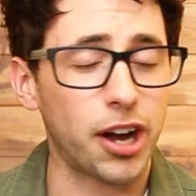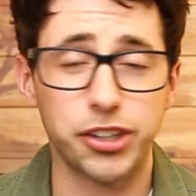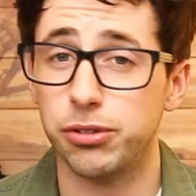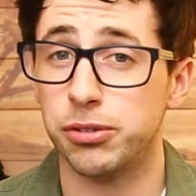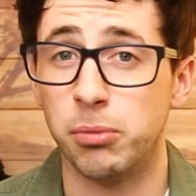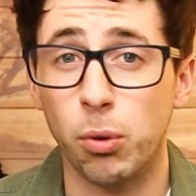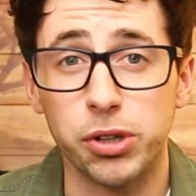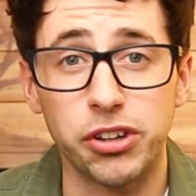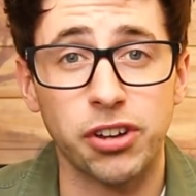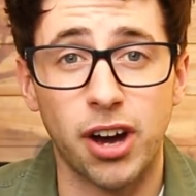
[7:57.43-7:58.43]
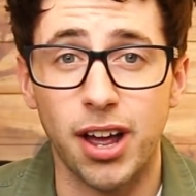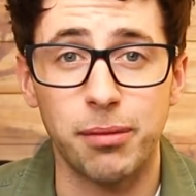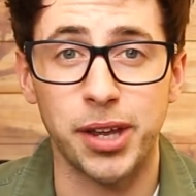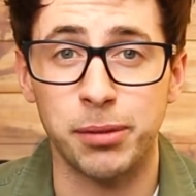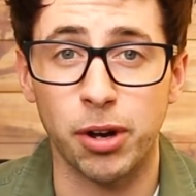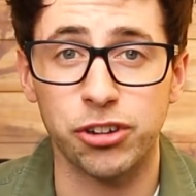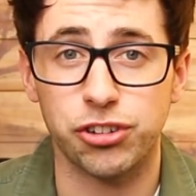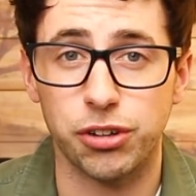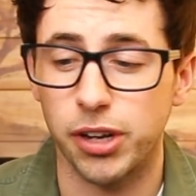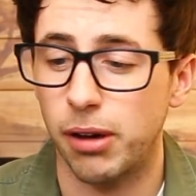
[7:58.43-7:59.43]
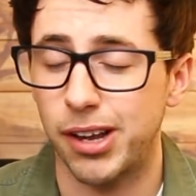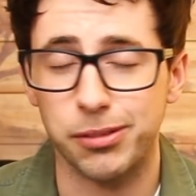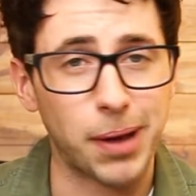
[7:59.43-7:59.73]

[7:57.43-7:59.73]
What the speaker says: I use them all the time in my studio as